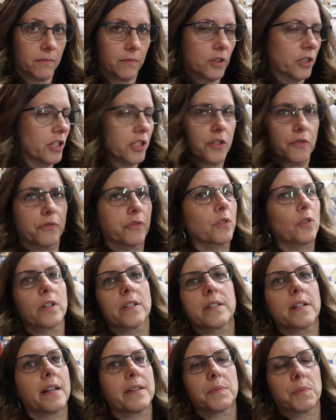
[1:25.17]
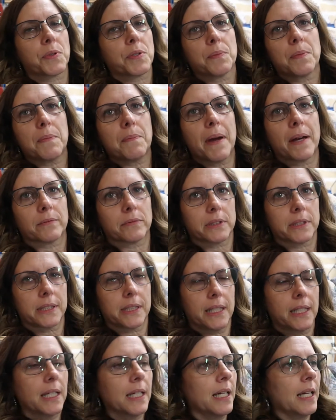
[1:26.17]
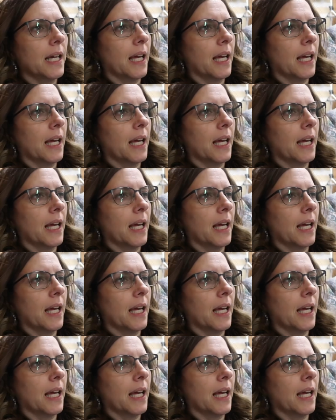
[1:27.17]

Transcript: Your kitchen floor is not supposed to be bouncy.